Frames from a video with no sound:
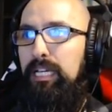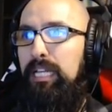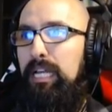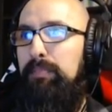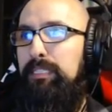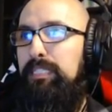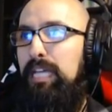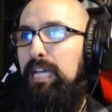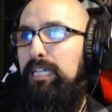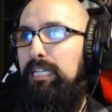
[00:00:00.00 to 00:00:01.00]
and I'm
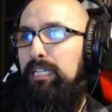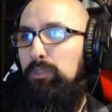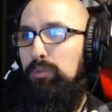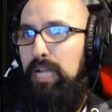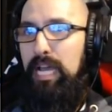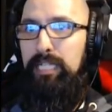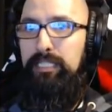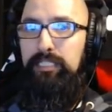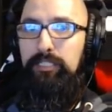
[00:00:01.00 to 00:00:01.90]
attacking grass,